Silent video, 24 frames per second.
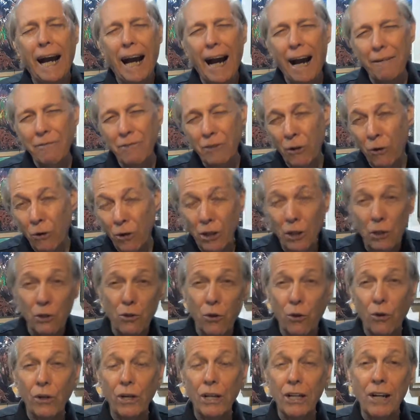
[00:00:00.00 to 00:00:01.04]
after all the
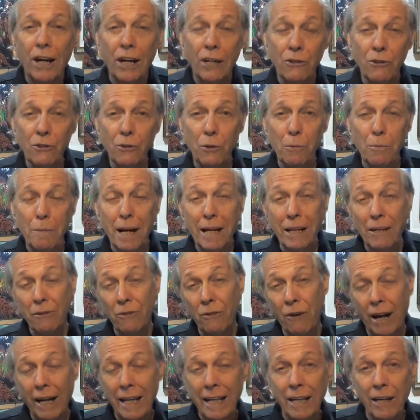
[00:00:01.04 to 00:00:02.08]
talking I do about it
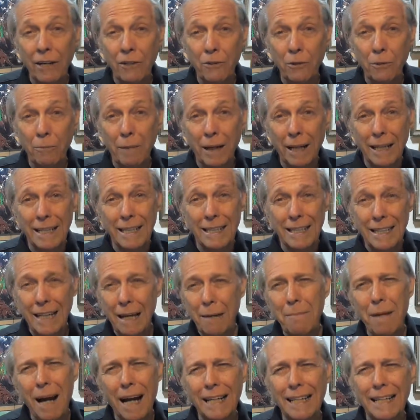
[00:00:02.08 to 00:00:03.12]
and writing I do about it,
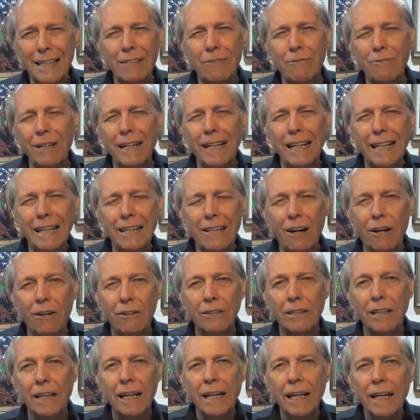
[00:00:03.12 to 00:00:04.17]
some artists really
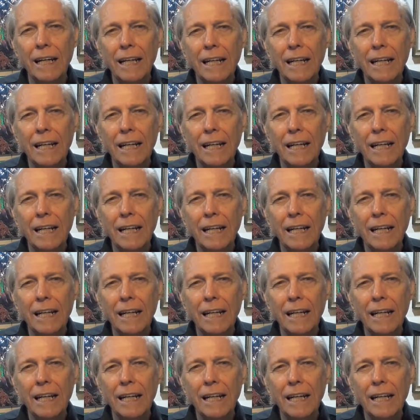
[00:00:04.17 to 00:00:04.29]
don't